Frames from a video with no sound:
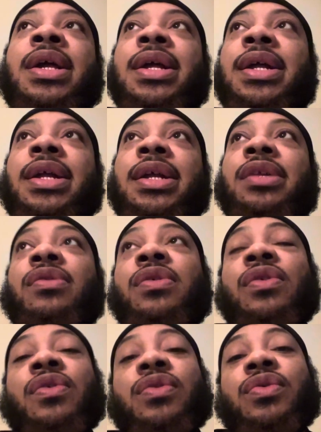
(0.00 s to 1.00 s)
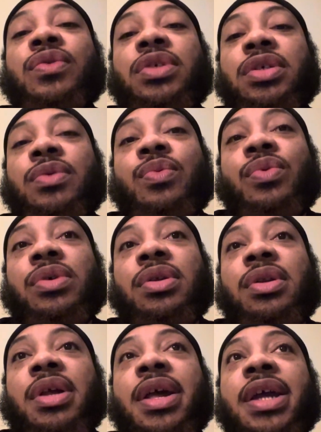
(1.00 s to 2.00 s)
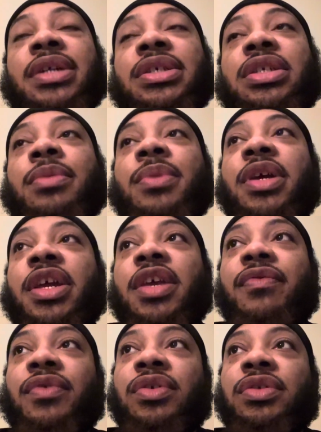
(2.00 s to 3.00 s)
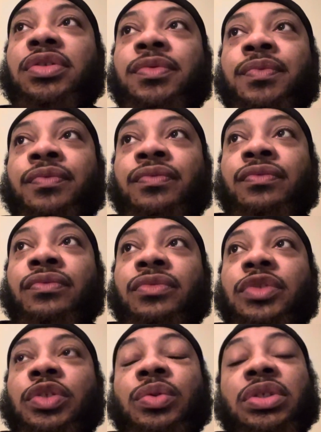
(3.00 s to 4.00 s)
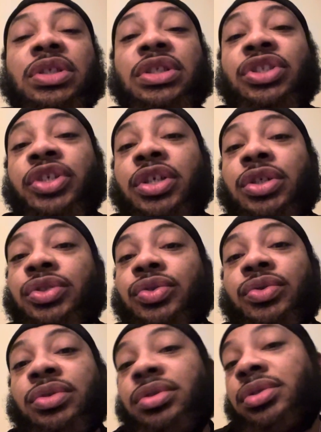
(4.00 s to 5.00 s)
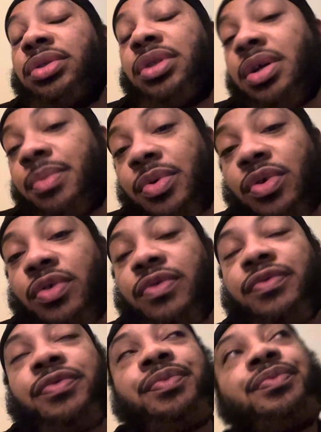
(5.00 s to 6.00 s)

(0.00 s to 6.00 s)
and you can also see what actions and behaviors you need to change or dump off.